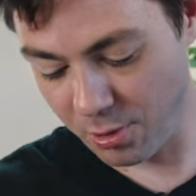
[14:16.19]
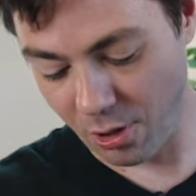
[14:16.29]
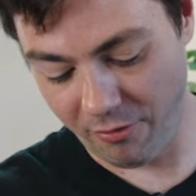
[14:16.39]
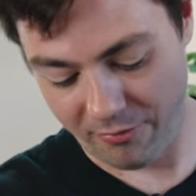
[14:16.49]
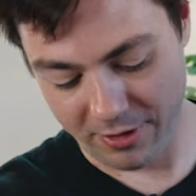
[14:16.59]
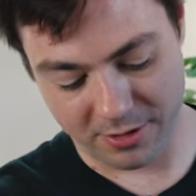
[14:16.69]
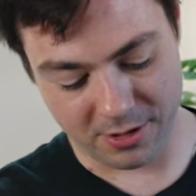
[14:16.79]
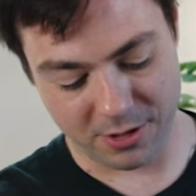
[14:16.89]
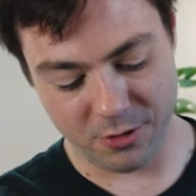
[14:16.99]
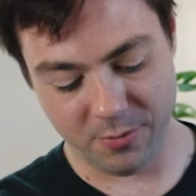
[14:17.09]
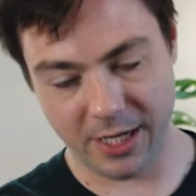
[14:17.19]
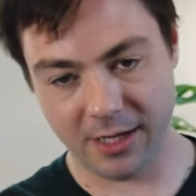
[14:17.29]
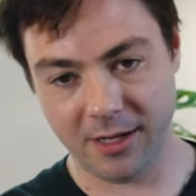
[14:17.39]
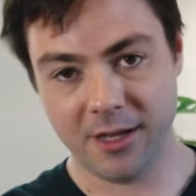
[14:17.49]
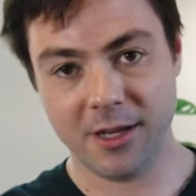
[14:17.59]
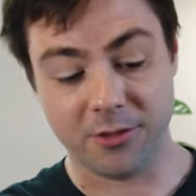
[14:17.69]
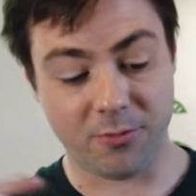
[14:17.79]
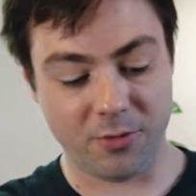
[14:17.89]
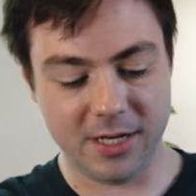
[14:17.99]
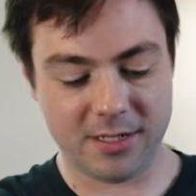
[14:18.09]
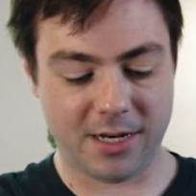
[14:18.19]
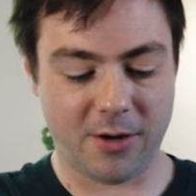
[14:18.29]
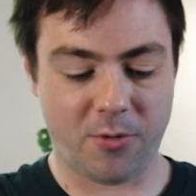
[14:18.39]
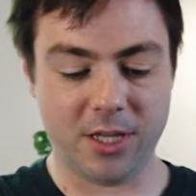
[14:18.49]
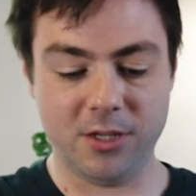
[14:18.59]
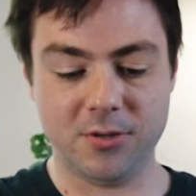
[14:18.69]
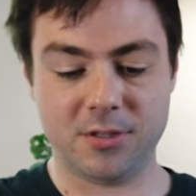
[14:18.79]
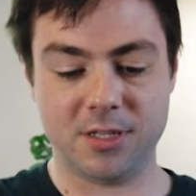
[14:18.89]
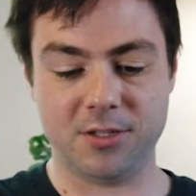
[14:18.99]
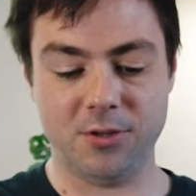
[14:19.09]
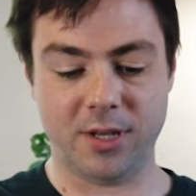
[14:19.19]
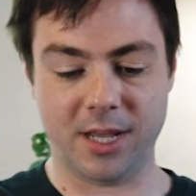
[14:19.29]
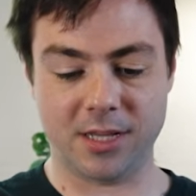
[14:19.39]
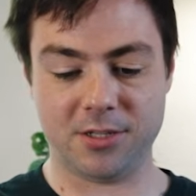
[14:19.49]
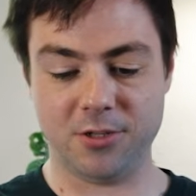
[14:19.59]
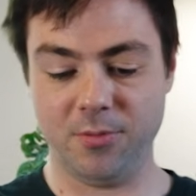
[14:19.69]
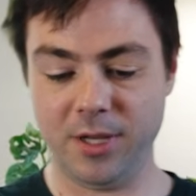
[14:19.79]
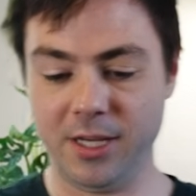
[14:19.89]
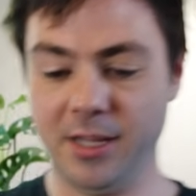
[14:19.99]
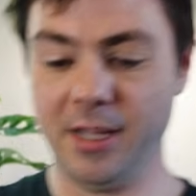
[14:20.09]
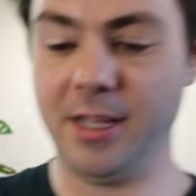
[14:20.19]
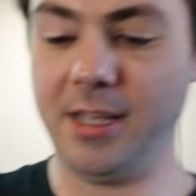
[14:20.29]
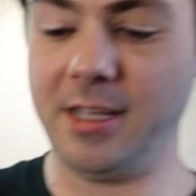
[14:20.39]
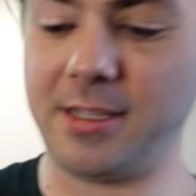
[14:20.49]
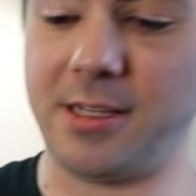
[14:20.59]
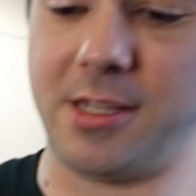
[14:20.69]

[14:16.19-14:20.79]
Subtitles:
Pro Filter tubing. The reason I wanna use this UNS tubing is because